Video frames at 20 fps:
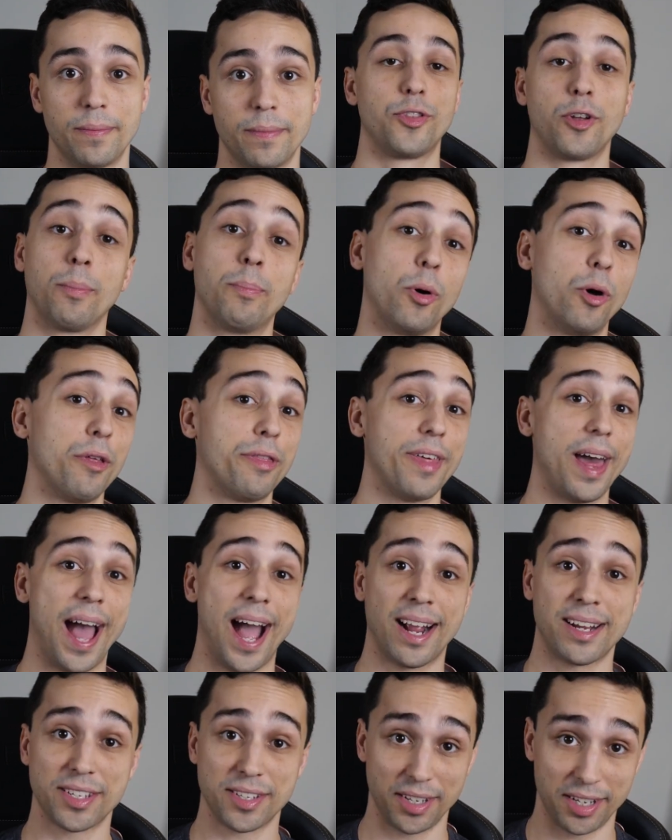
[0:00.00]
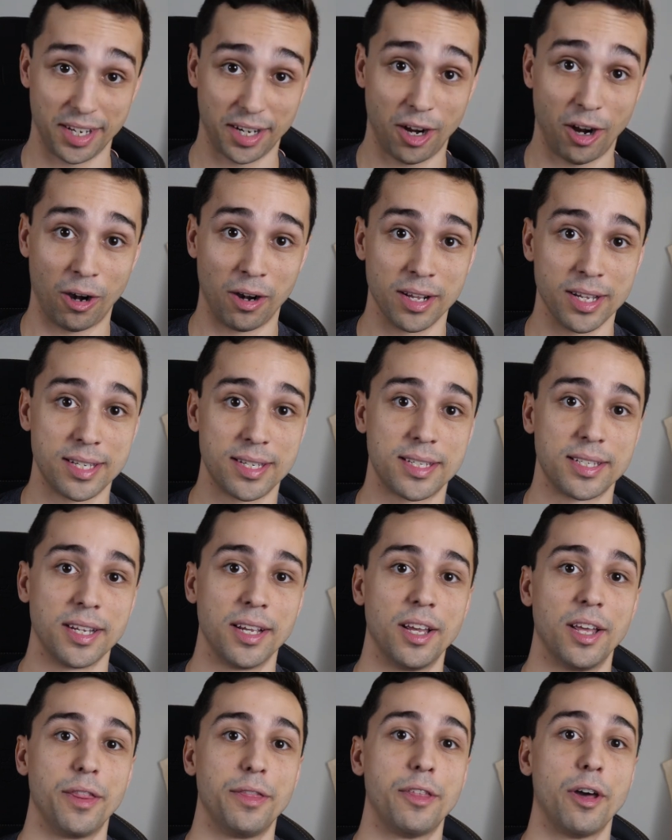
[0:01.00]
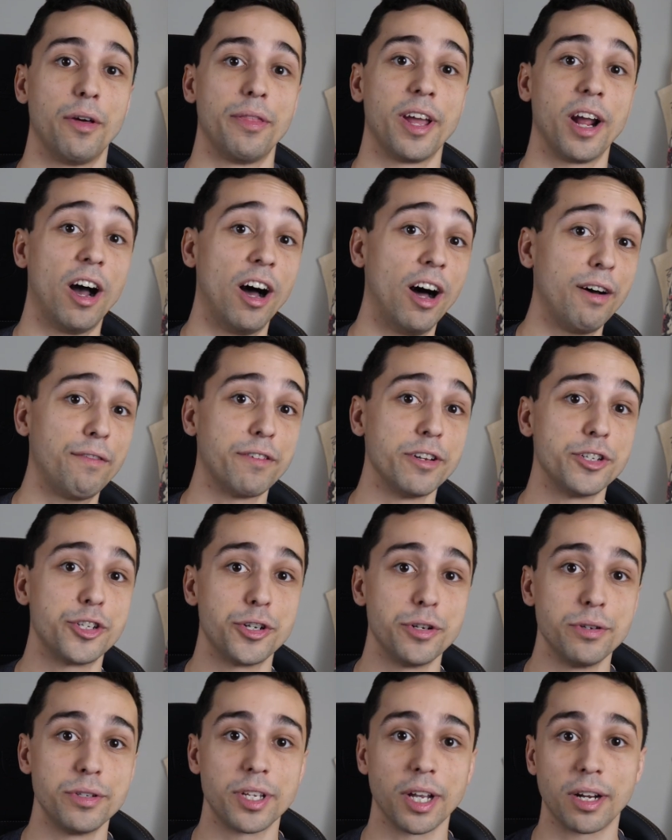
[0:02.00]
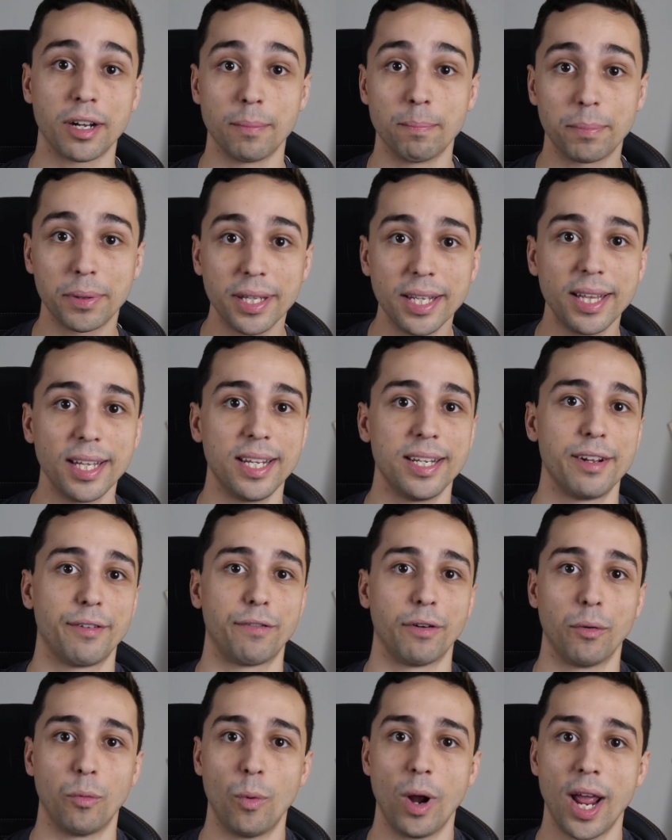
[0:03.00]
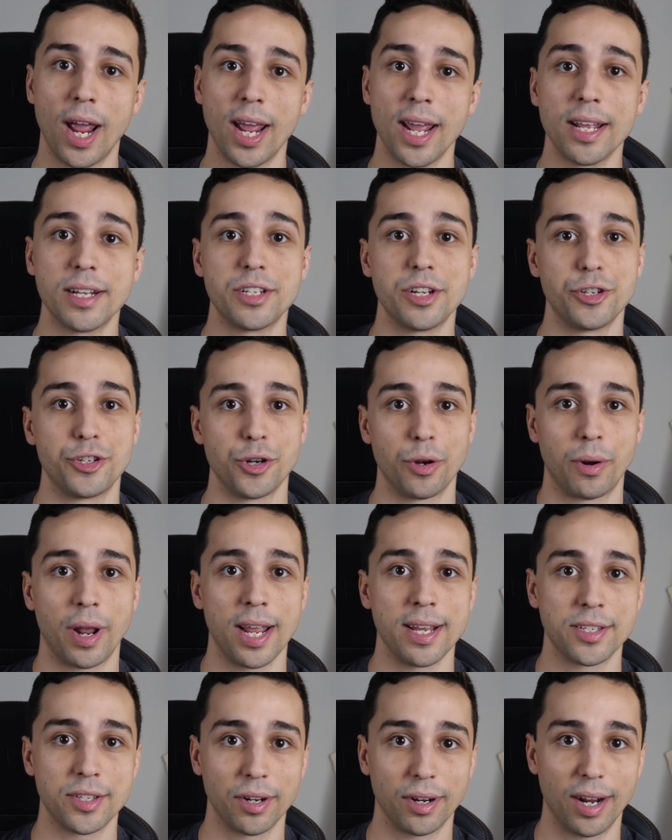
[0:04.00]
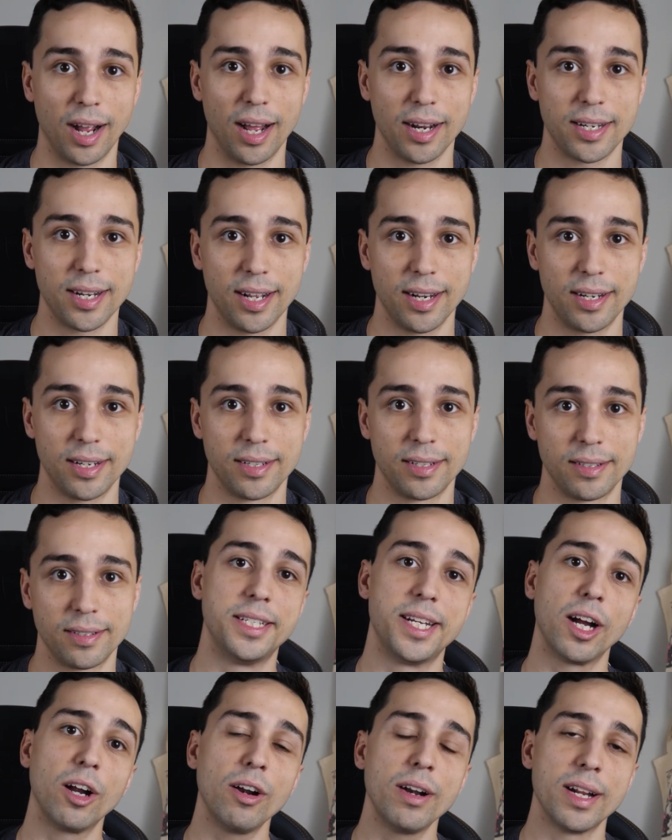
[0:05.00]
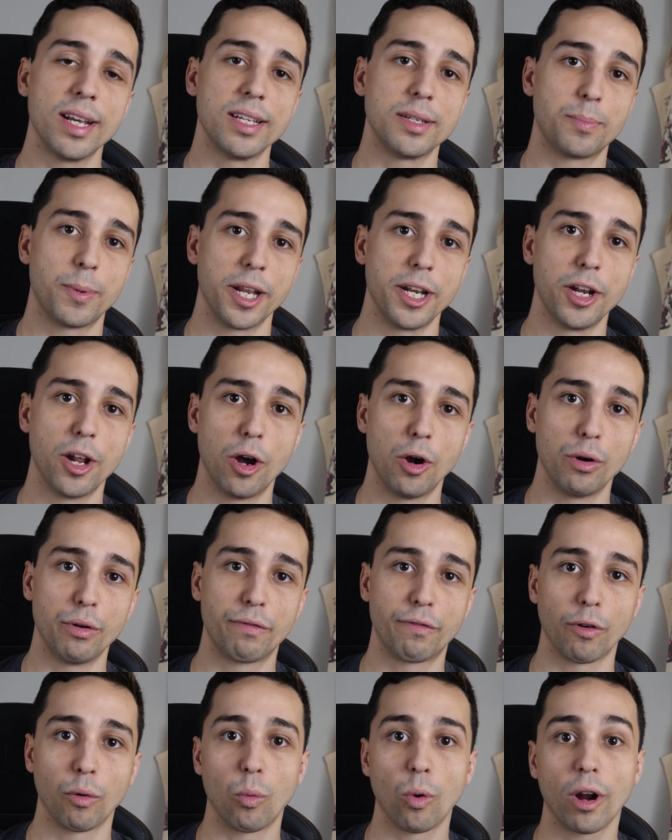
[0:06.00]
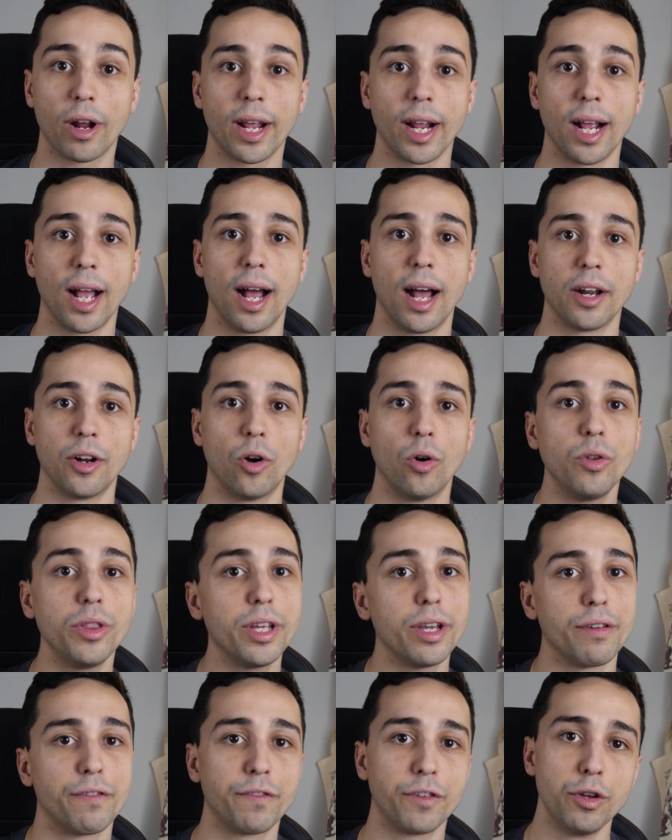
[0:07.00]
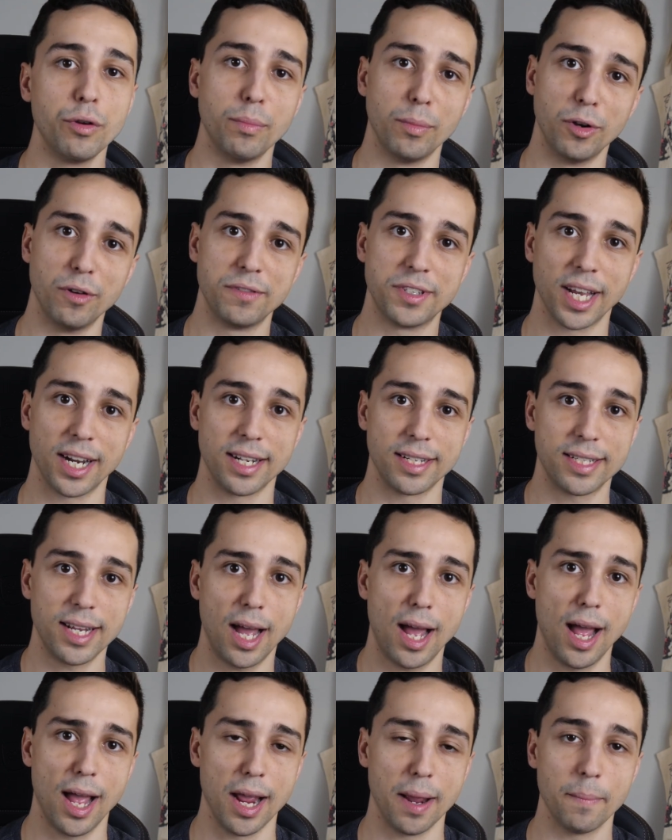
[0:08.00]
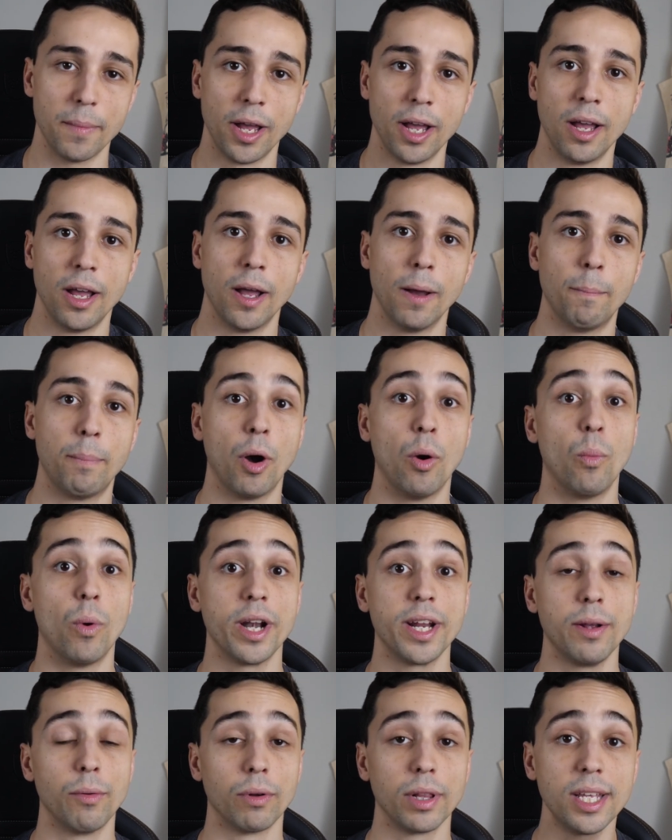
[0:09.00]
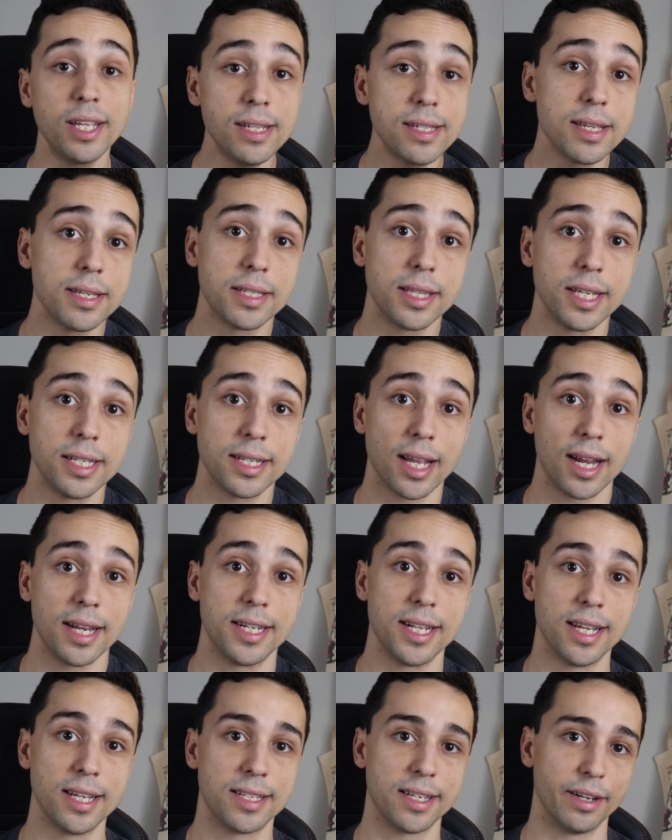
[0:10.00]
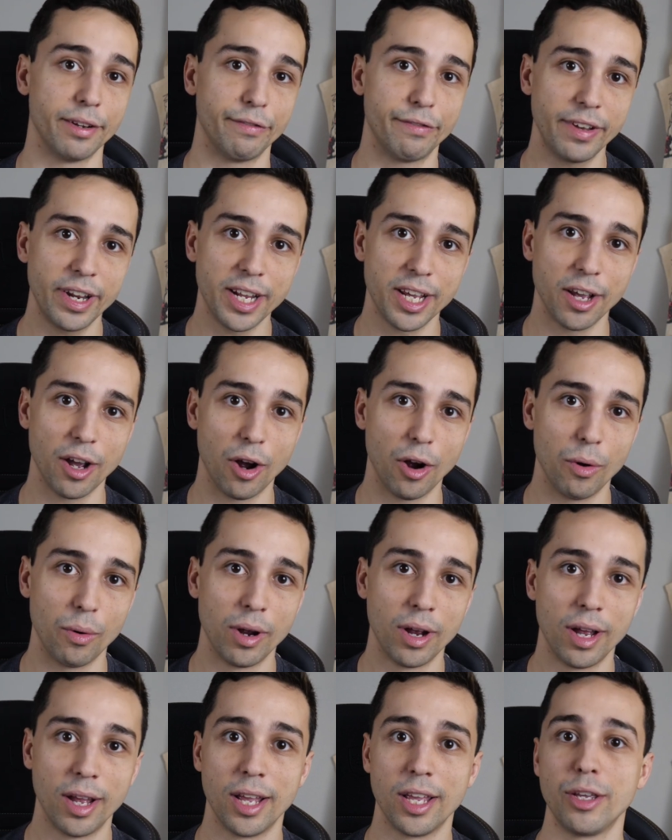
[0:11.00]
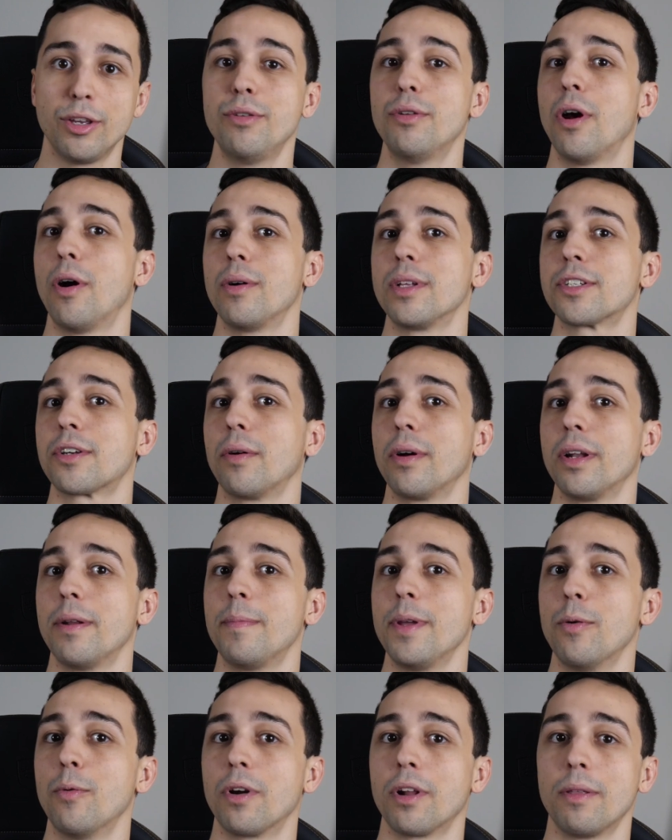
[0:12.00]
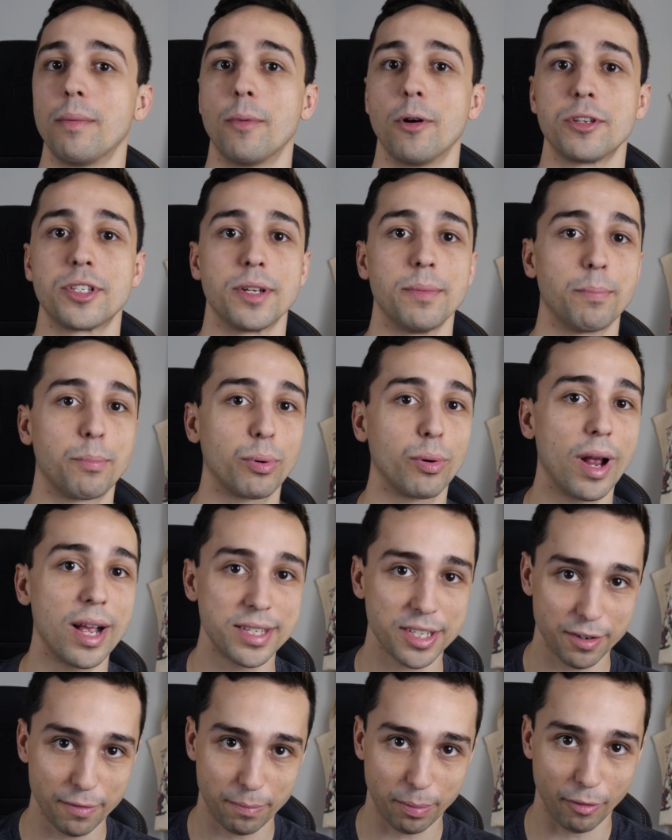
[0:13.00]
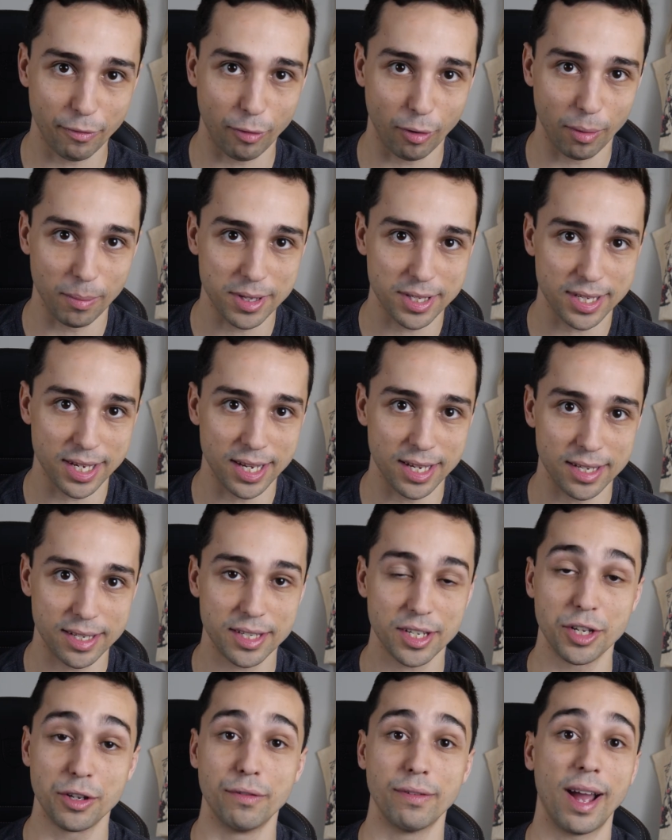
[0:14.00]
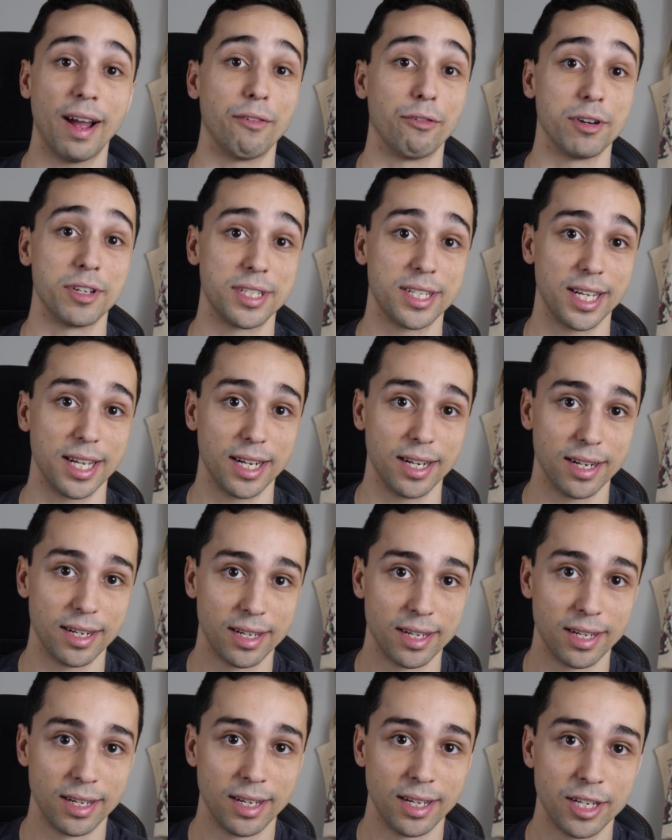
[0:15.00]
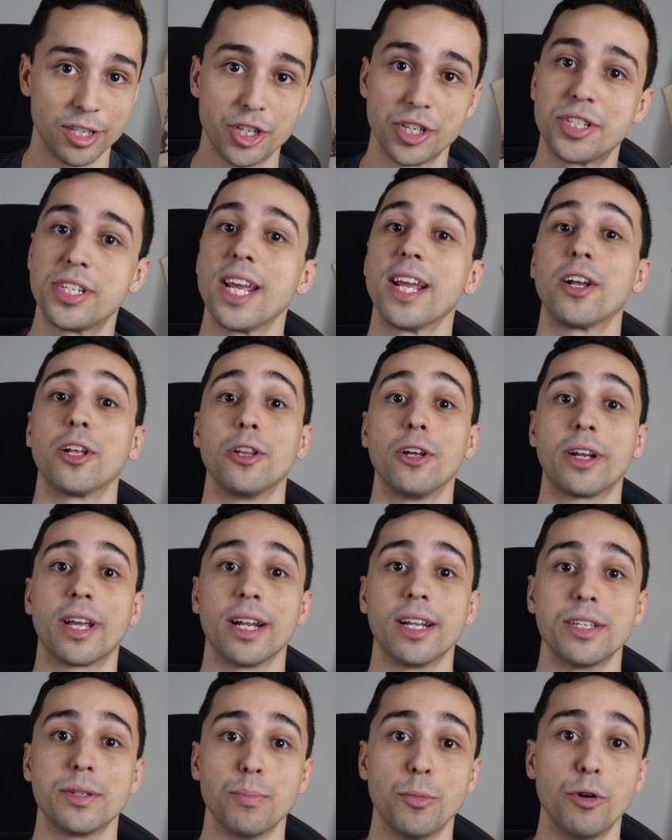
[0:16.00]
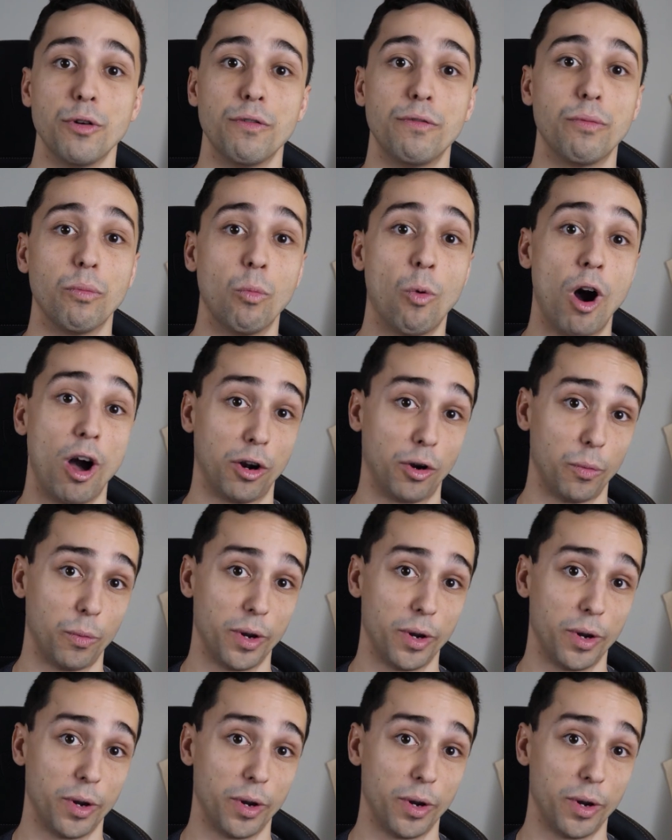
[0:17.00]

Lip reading: They're both excellent cardists, though they often choose a completely different way to showcase their content. Darren has been known for working on only a few moves at a time, but when he releases these ideas in a video, you know it's going to be one of the most impressive performances you've ever seen. Just take a look at his move, Water